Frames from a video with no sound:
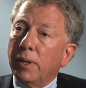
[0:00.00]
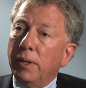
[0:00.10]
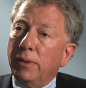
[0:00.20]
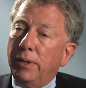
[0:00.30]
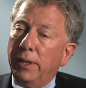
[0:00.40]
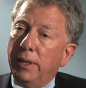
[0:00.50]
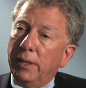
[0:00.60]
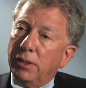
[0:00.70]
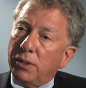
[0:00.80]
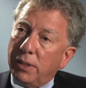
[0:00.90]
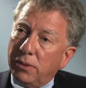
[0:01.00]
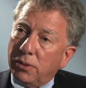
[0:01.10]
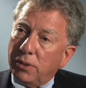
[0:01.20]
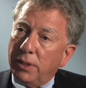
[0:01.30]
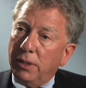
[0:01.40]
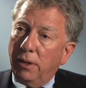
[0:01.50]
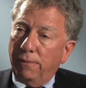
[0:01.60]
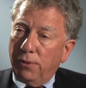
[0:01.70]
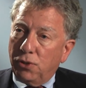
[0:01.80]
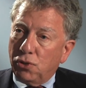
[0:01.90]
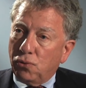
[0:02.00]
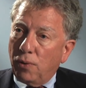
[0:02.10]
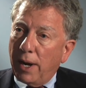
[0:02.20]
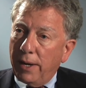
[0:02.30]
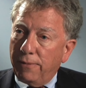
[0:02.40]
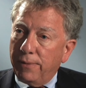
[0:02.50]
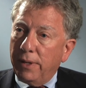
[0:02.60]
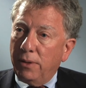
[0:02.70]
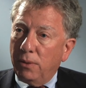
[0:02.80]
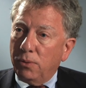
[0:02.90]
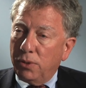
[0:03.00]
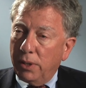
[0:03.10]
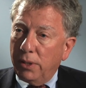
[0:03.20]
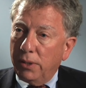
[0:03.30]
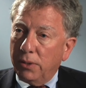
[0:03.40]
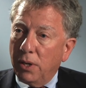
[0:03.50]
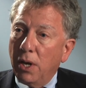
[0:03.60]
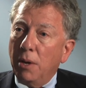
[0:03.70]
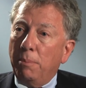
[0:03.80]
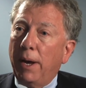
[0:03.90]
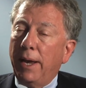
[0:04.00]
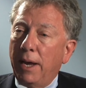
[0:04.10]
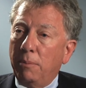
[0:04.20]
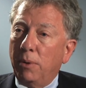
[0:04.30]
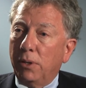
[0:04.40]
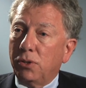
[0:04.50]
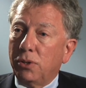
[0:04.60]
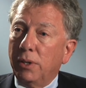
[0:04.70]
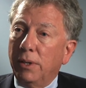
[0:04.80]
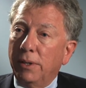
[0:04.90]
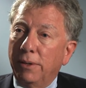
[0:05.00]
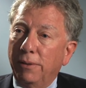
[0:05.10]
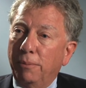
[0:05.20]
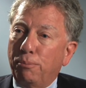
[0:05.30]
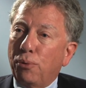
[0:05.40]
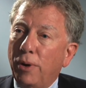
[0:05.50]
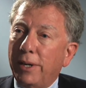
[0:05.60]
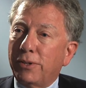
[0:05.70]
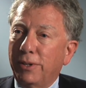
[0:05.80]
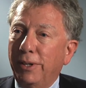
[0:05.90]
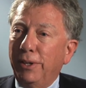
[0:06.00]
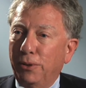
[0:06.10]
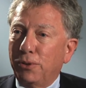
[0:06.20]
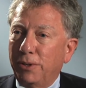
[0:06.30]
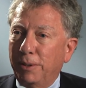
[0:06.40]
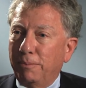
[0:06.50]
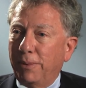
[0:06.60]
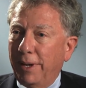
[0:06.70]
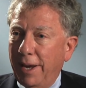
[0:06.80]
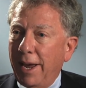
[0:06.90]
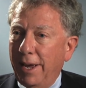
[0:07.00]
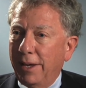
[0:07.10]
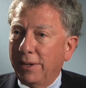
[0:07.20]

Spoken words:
the intensity of the strife in those cities by how much press leadership they had.